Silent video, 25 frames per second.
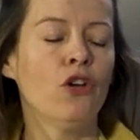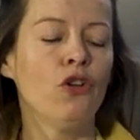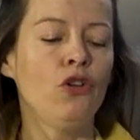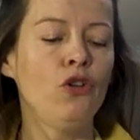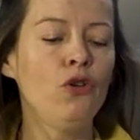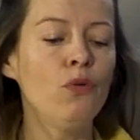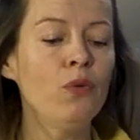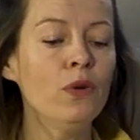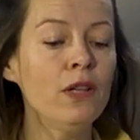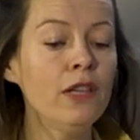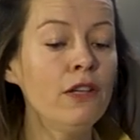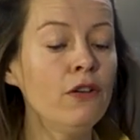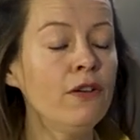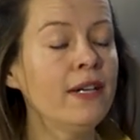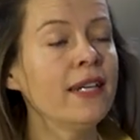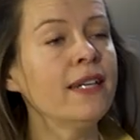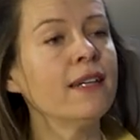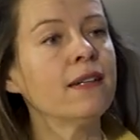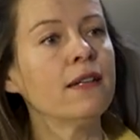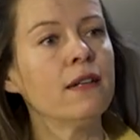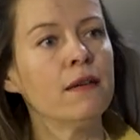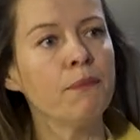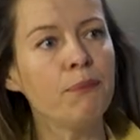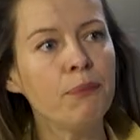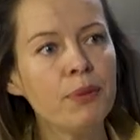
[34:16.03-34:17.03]
you will look at
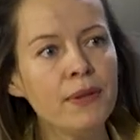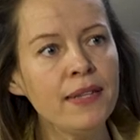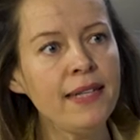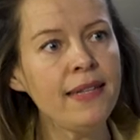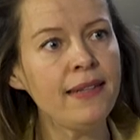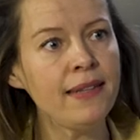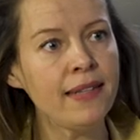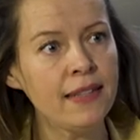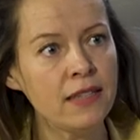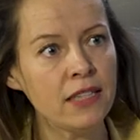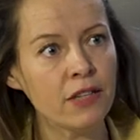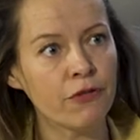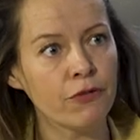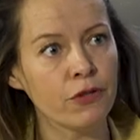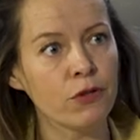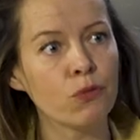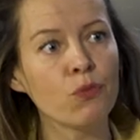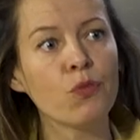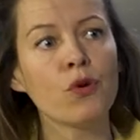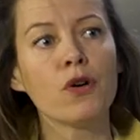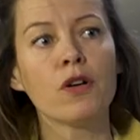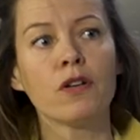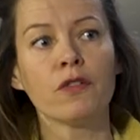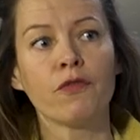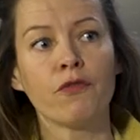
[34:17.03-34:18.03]
a completely different
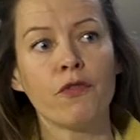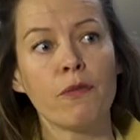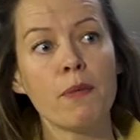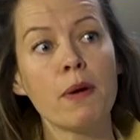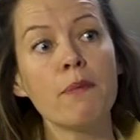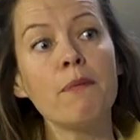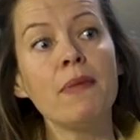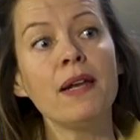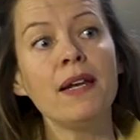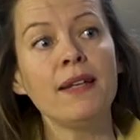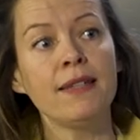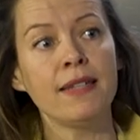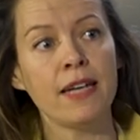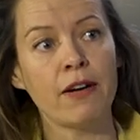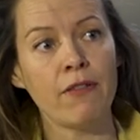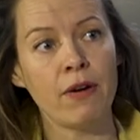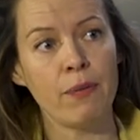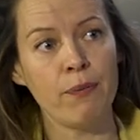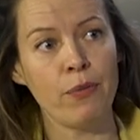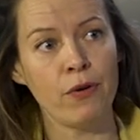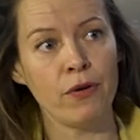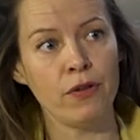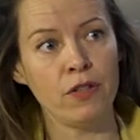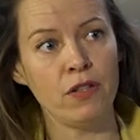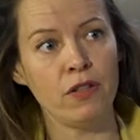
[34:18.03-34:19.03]
world from a military
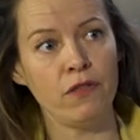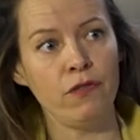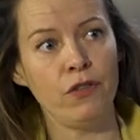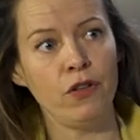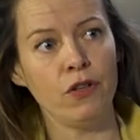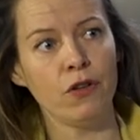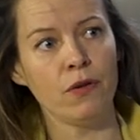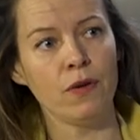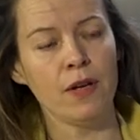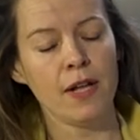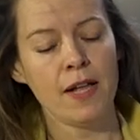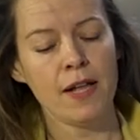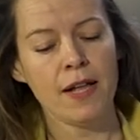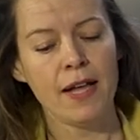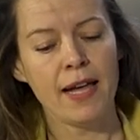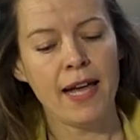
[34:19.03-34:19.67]
point of view.